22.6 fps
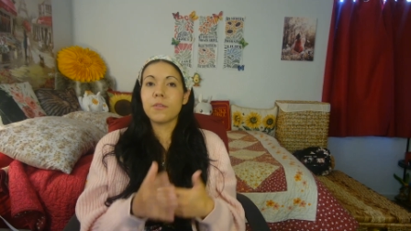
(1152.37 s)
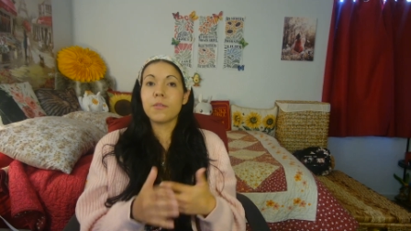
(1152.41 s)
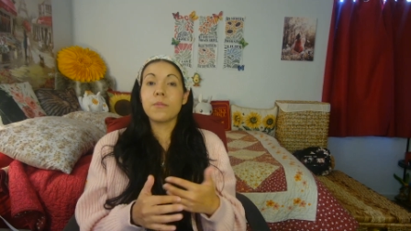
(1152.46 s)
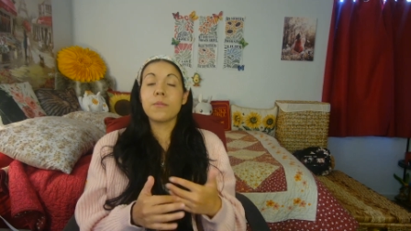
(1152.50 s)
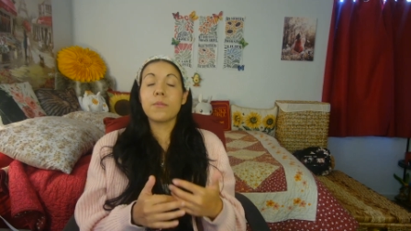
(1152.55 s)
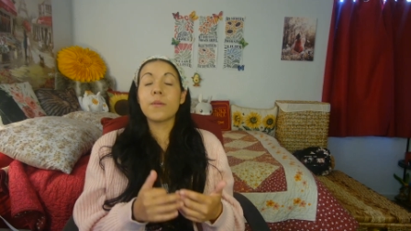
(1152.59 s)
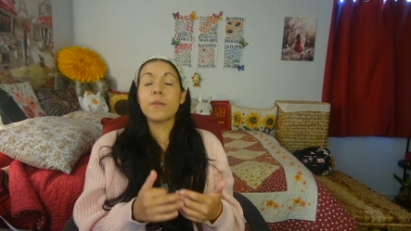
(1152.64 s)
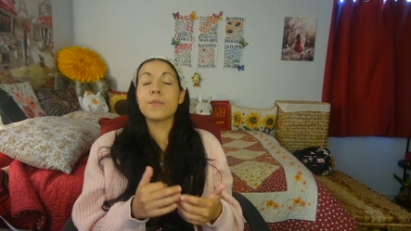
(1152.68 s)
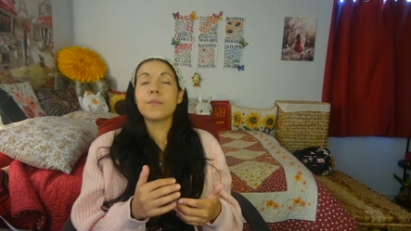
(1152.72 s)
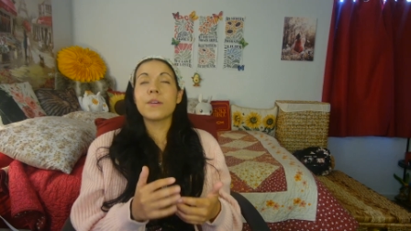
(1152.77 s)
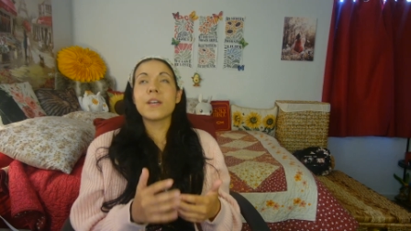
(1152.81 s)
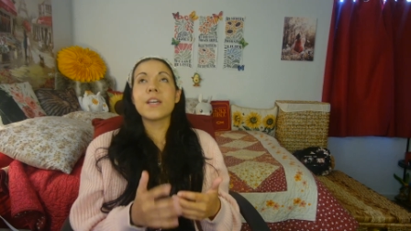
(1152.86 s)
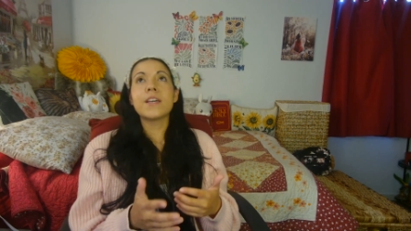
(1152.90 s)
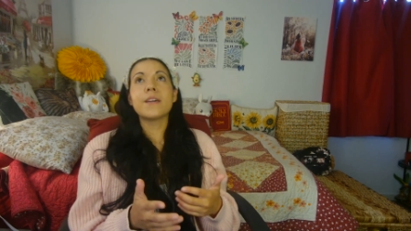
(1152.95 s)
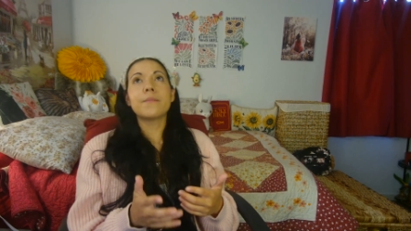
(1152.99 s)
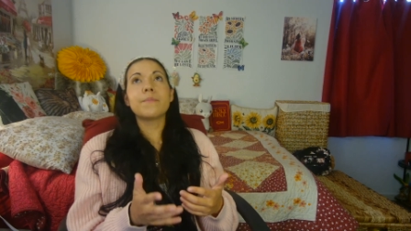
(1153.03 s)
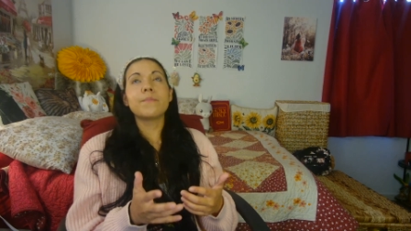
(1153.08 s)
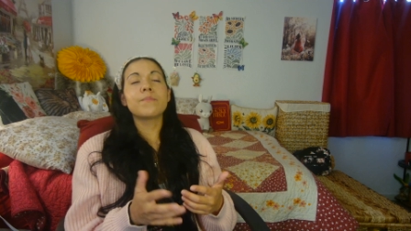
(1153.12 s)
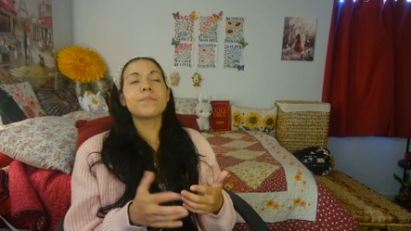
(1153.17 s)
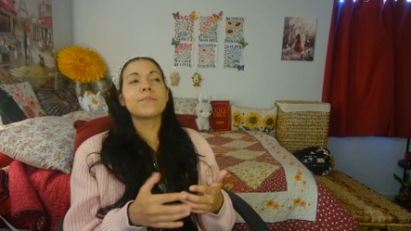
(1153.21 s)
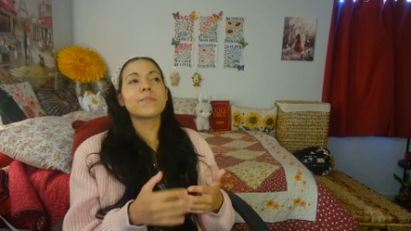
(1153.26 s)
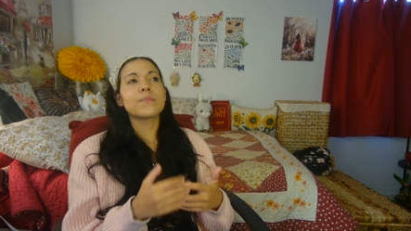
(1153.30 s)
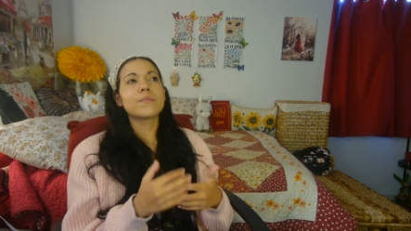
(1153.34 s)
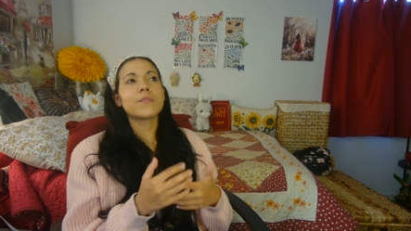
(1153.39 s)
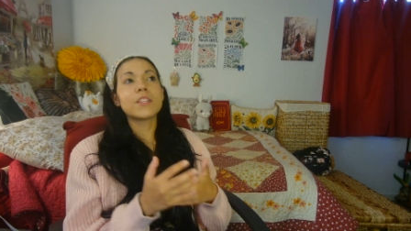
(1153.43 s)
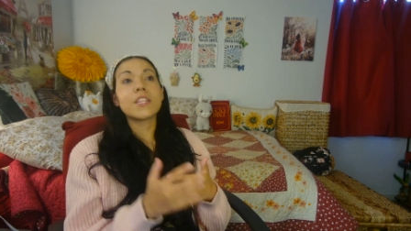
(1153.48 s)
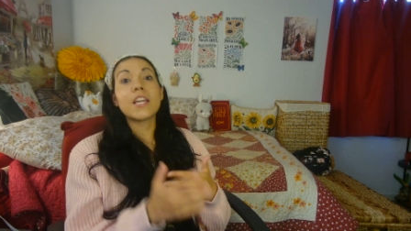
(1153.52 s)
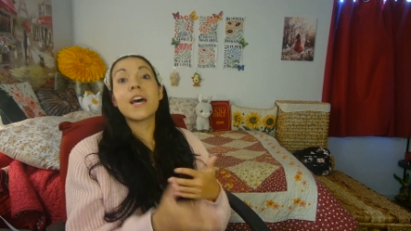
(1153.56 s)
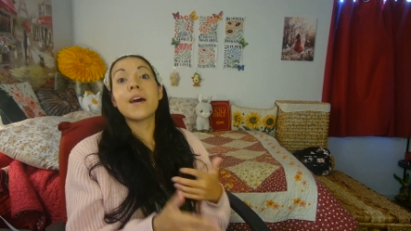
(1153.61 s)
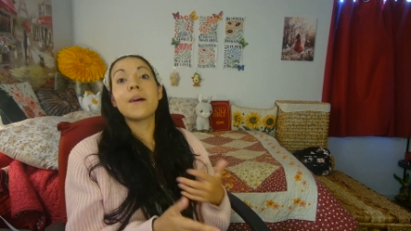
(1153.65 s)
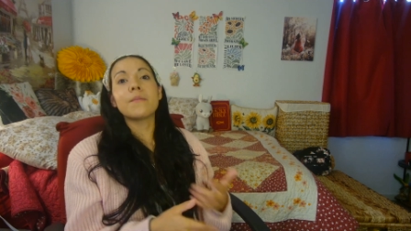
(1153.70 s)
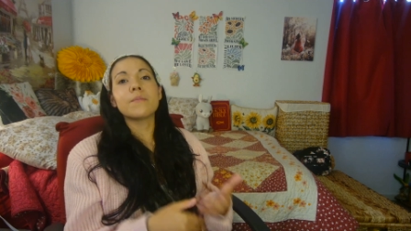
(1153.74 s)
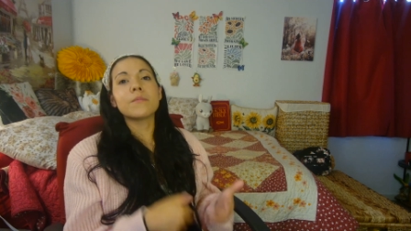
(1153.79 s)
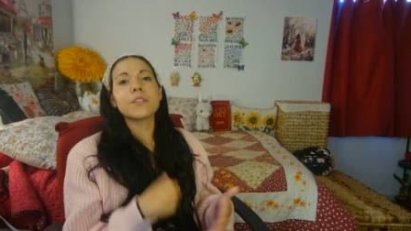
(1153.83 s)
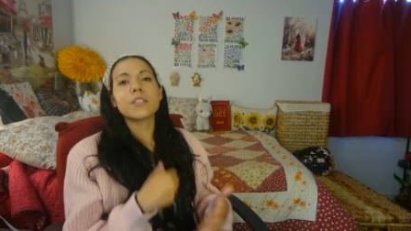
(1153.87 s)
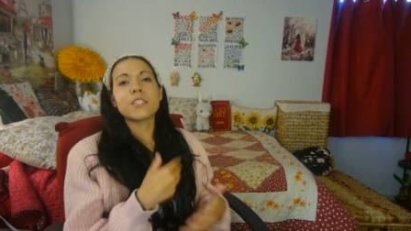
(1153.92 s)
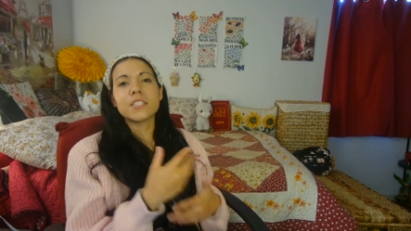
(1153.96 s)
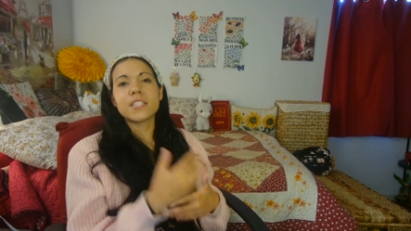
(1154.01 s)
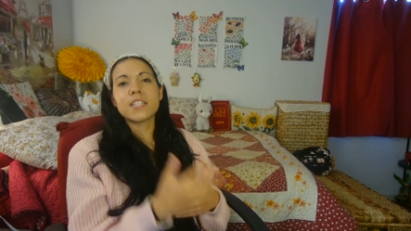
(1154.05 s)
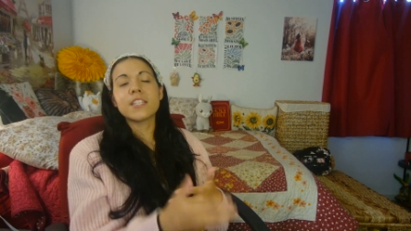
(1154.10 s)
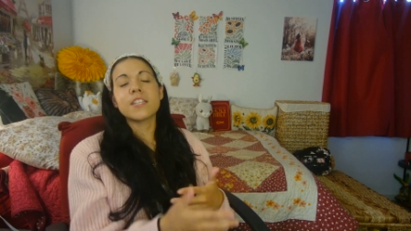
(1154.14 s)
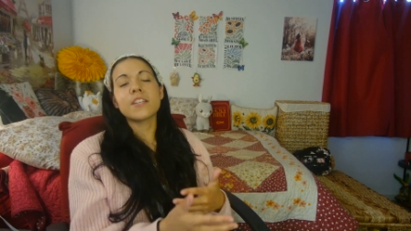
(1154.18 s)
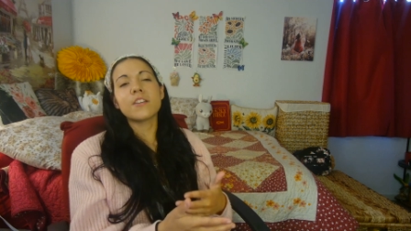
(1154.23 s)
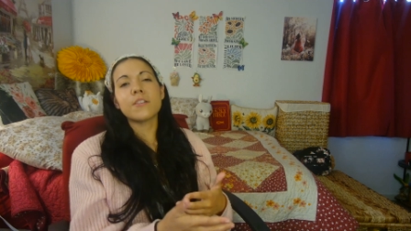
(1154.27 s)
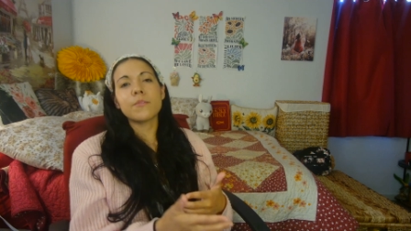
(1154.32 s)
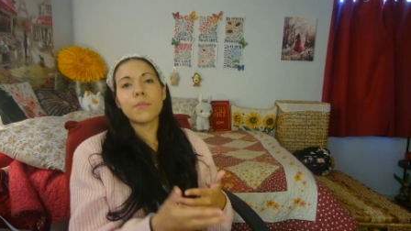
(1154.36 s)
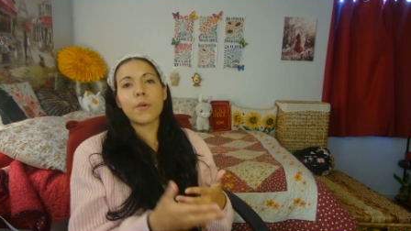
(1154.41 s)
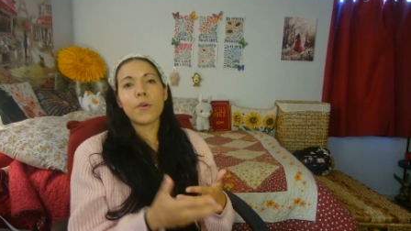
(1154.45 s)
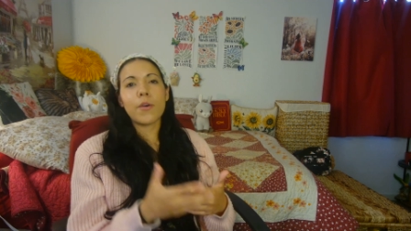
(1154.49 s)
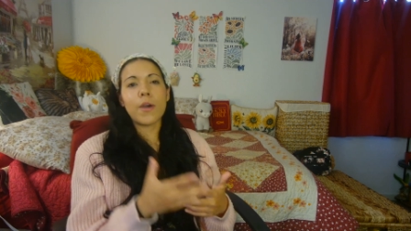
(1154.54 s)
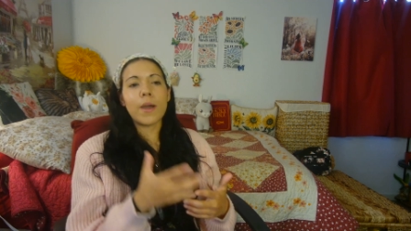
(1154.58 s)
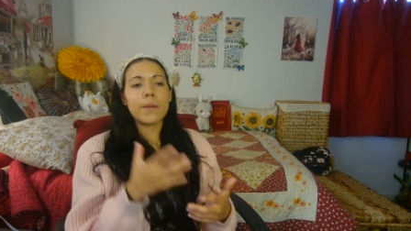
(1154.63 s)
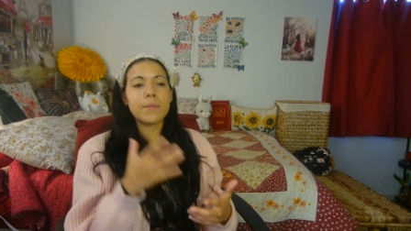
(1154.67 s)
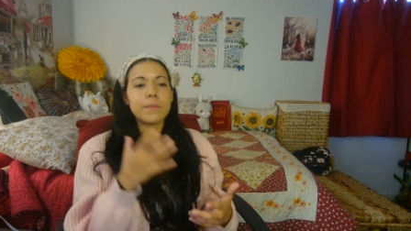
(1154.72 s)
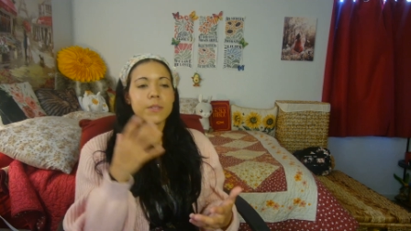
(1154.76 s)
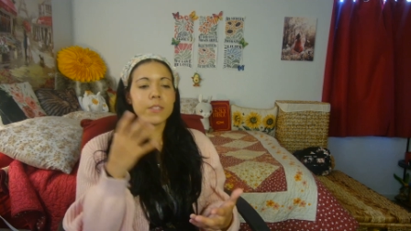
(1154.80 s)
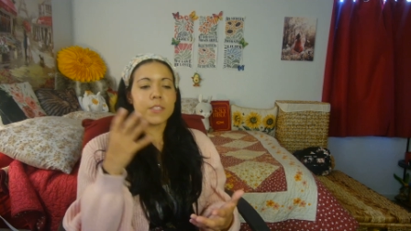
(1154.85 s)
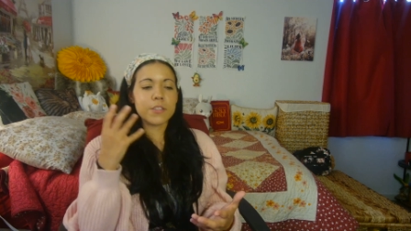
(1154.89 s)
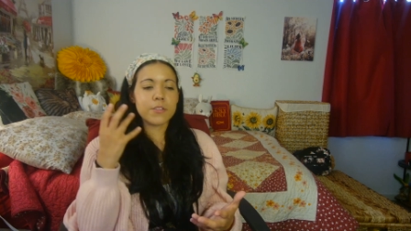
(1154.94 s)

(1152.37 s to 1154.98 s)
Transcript: or him, them, the city of Moab.